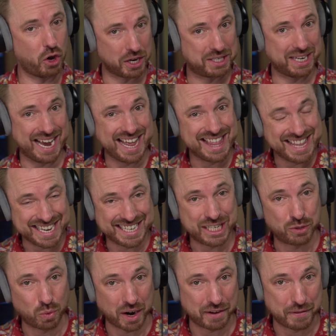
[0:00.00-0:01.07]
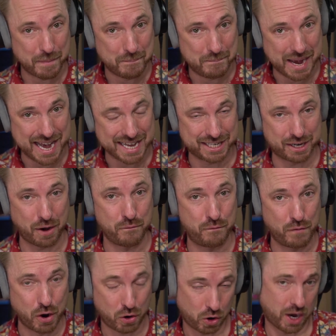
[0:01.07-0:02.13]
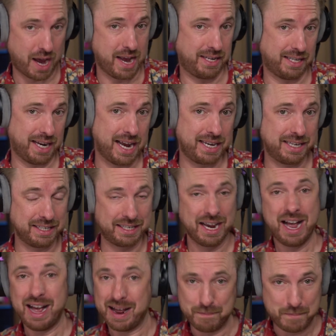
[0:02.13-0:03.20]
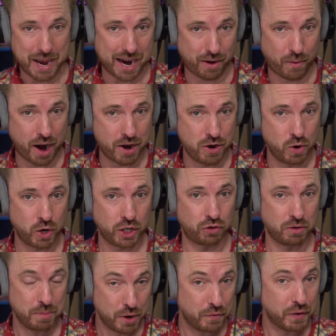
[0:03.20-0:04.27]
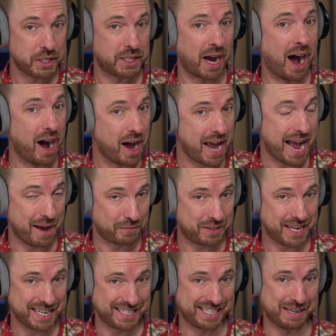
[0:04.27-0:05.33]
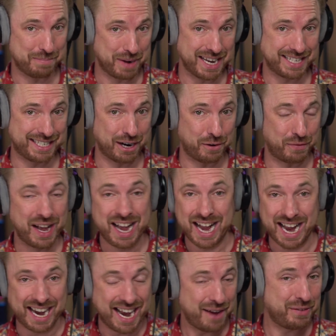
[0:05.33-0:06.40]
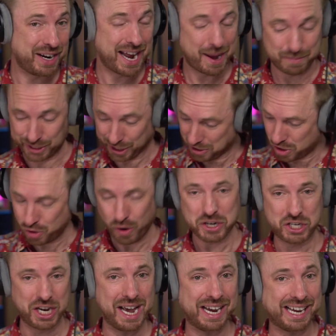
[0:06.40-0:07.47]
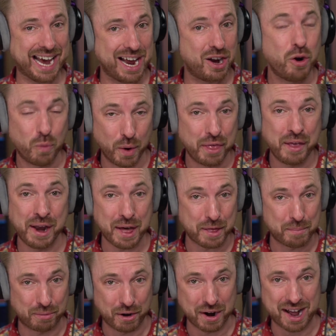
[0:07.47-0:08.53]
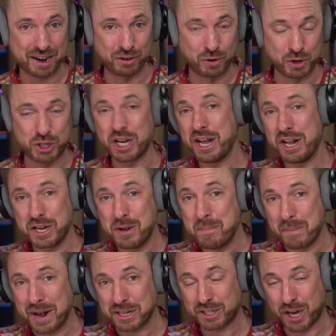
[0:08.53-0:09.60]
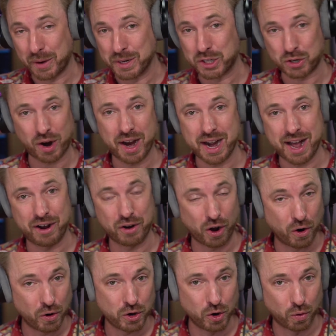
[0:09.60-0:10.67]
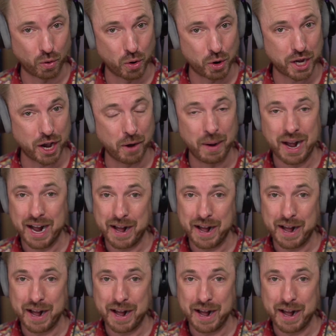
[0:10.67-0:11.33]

got to say, this is one of the best vocal isolators and background noise removers I have tested myself. ElevenLabs crushing it again with another product launch. You must go and try it out on your audio.